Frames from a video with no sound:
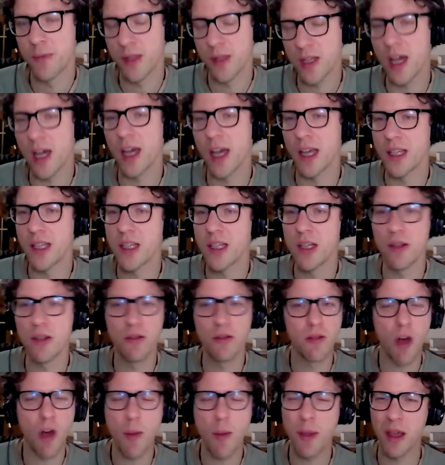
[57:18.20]
Diet
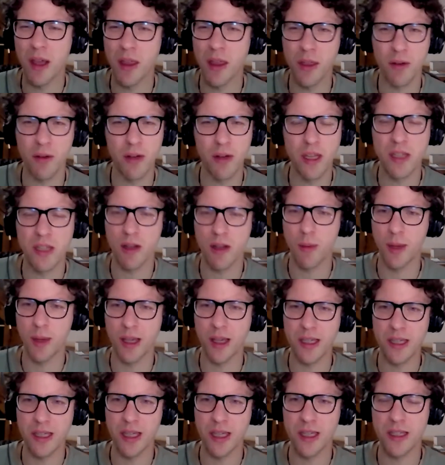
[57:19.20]
too, omega-3s,
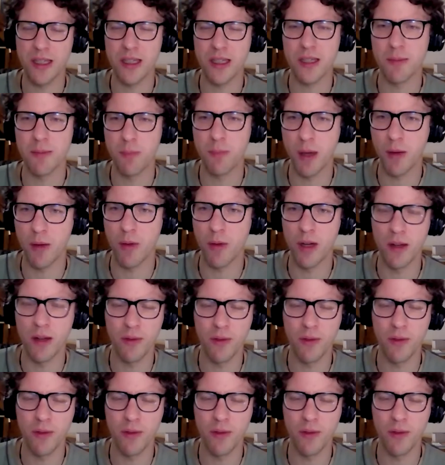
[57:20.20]
omega-6 is a big one.